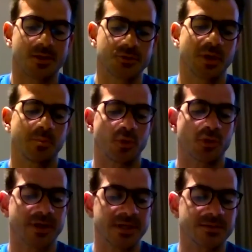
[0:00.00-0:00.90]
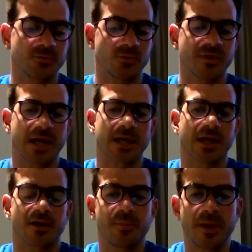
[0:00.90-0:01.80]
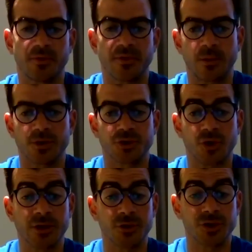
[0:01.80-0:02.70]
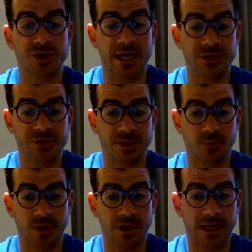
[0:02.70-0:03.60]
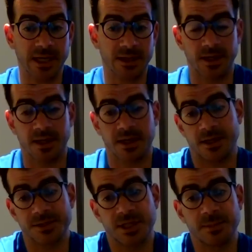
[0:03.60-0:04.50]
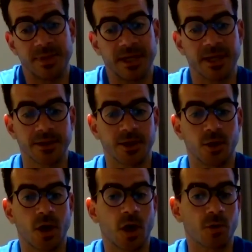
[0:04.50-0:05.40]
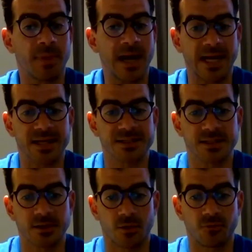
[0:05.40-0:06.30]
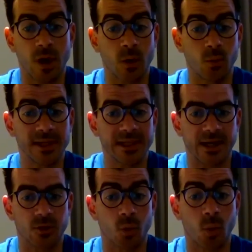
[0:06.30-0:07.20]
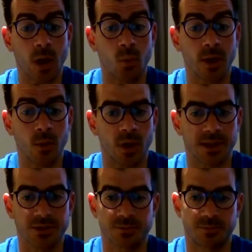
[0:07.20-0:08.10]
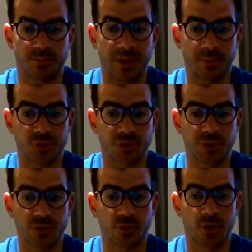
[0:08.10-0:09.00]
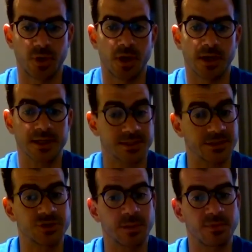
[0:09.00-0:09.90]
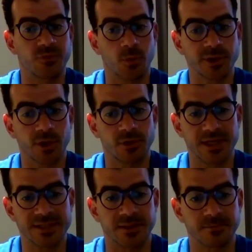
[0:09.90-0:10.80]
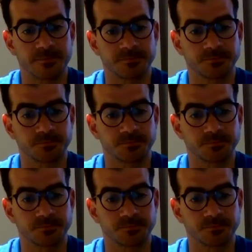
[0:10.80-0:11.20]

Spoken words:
It's really important because we've got a lot of people that we're trying to change, and we cannot, because it could be, our bias of what we like or what we want people to do. Because as you said before, we don't listen.